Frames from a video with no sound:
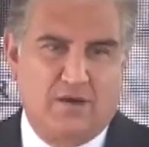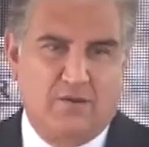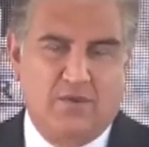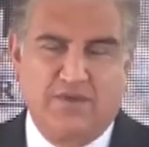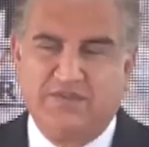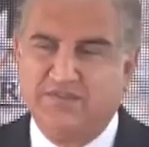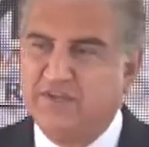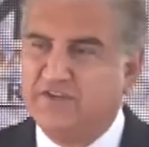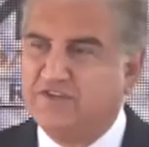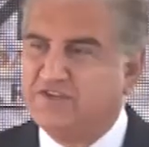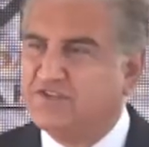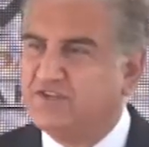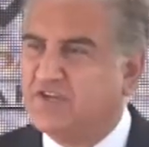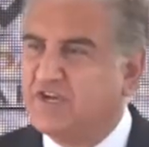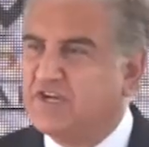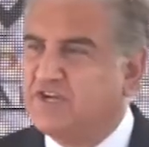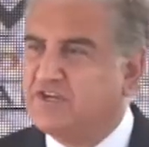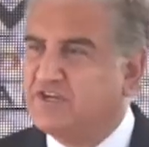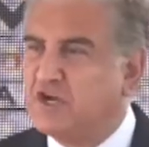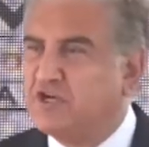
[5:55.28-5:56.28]
when there's
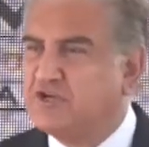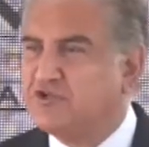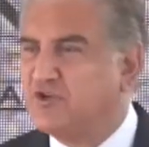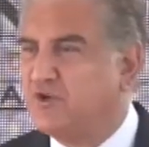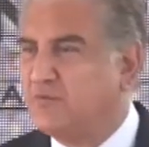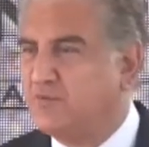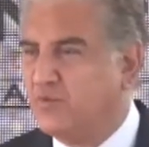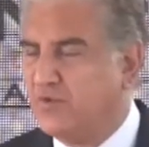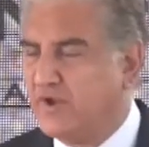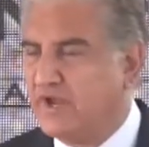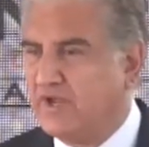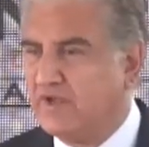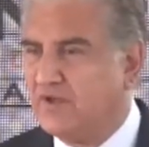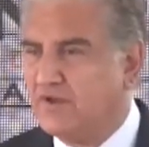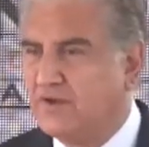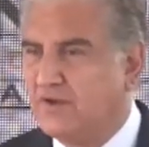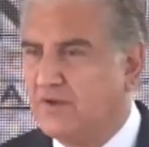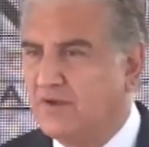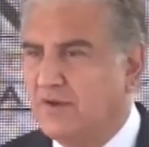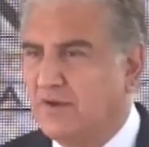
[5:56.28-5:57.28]
tension brewing
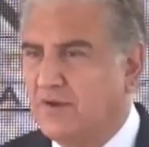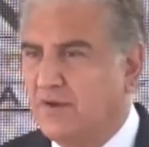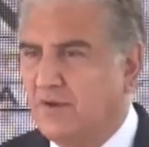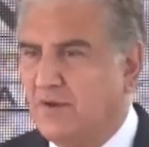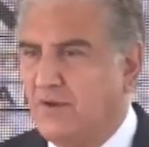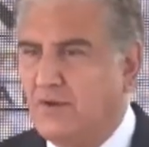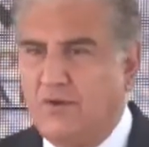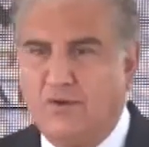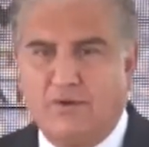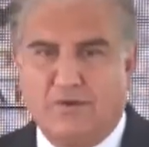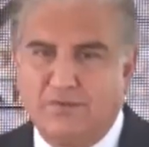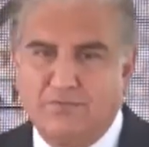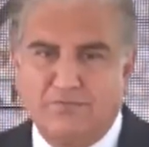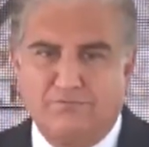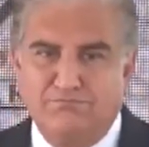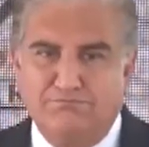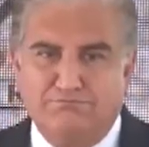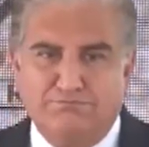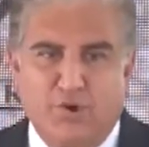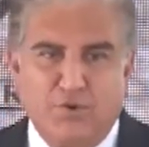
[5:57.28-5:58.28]
on
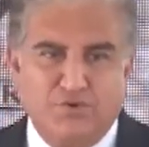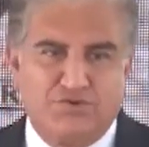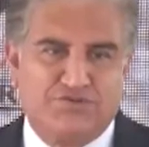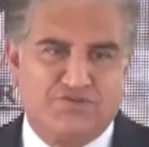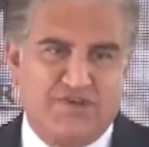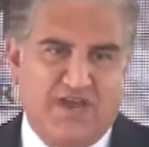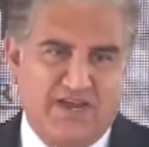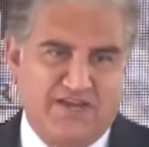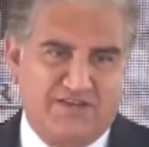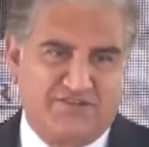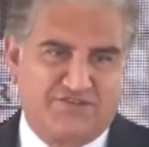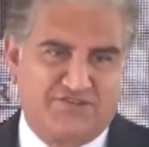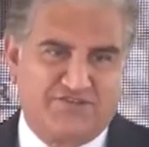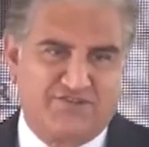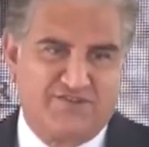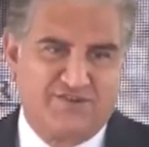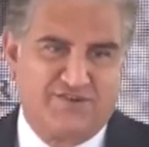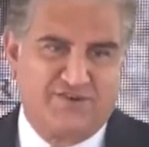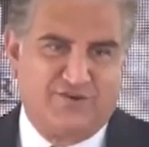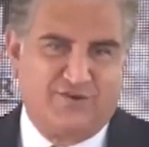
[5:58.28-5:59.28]
both
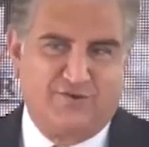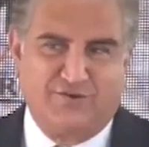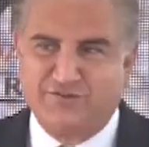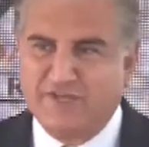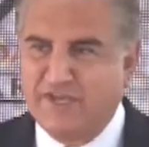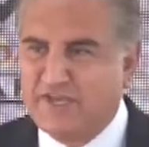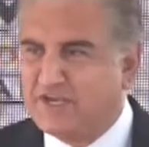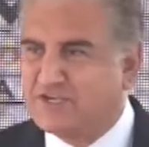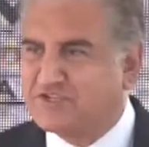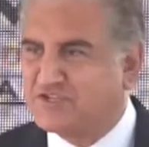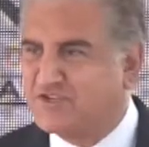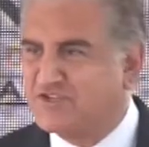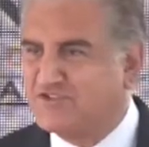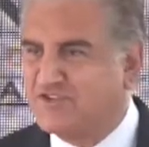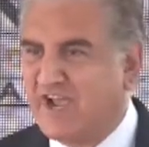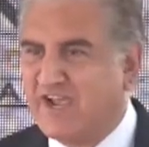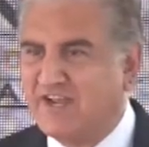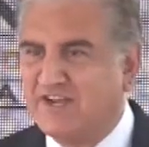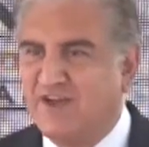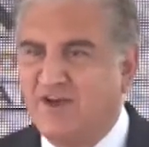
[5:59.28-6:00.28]
sides, on the eastern
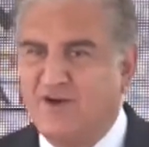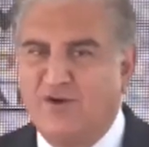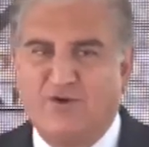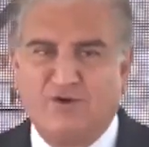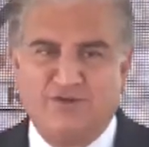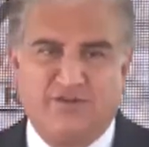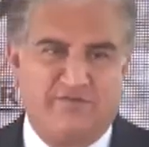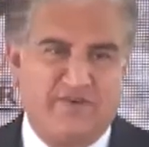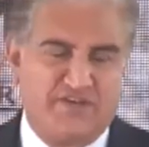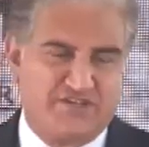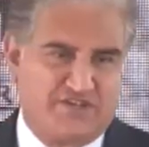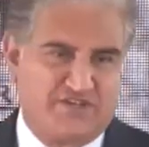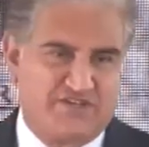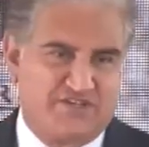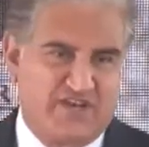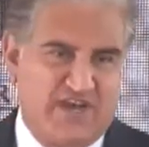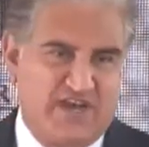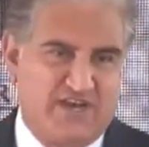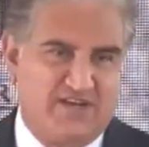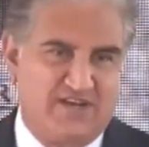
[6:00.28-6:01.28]
side, on the western
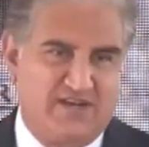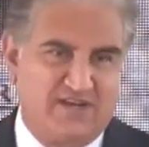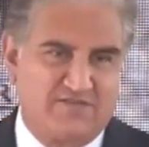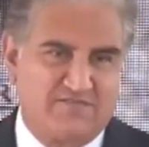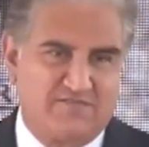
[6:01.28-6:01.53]
side?